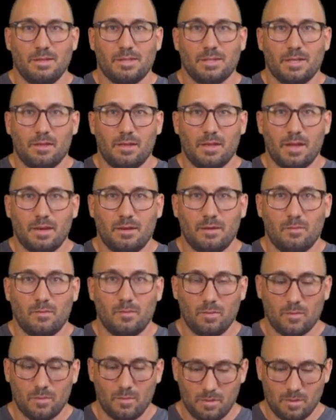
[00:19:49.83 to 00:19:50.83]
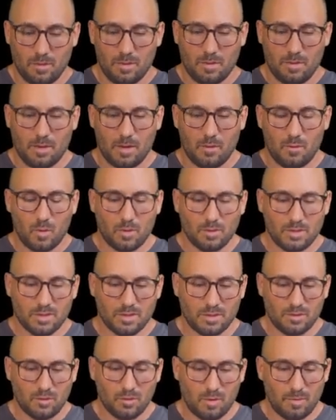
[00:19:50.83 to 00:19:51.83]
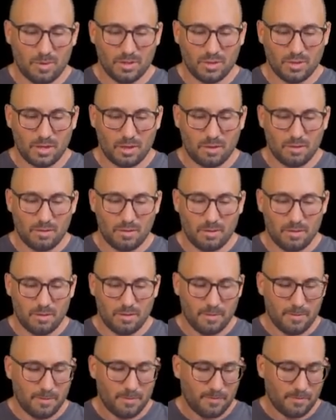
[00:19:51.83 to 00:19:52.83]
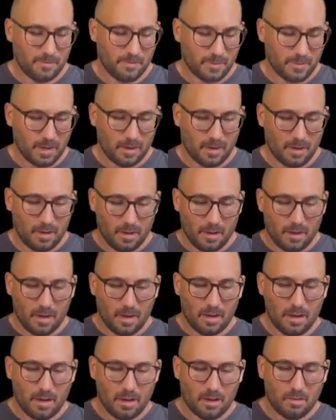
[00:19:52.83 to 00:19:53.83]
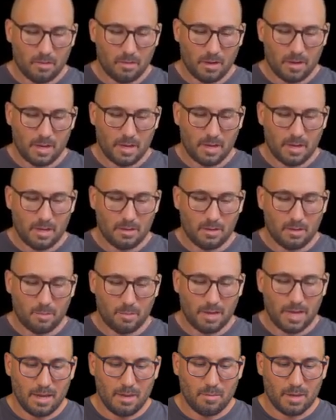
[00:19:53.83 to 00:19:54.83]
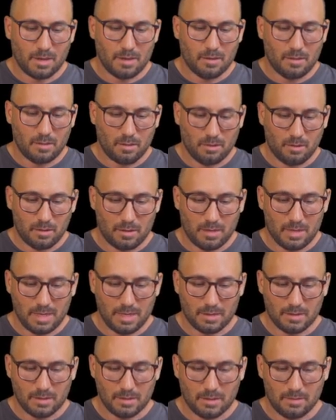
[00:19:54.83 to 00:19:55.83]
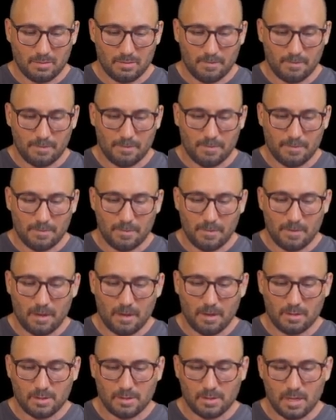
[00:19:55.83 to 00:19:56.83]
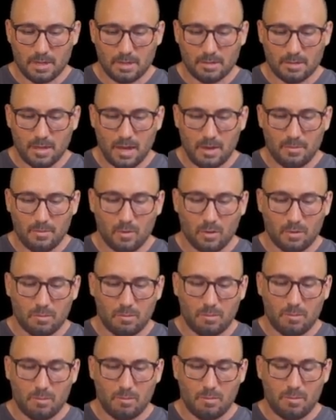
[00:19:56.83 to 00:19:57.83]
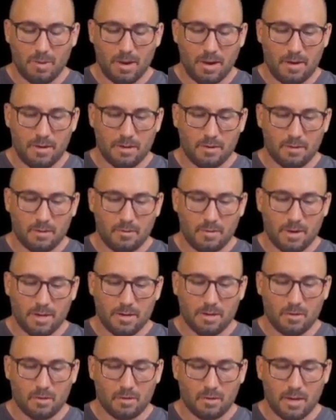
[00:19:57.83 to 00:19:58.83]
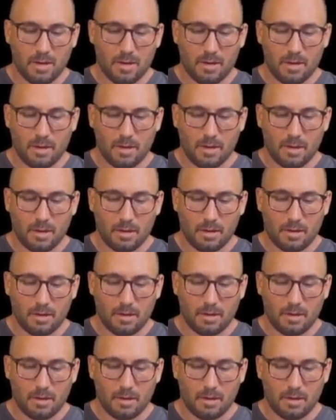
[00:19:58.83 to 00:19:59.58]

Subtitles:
so that they won't disturb each other. And now I hit the play button on the test, and it says I'm not paired already. Okay, I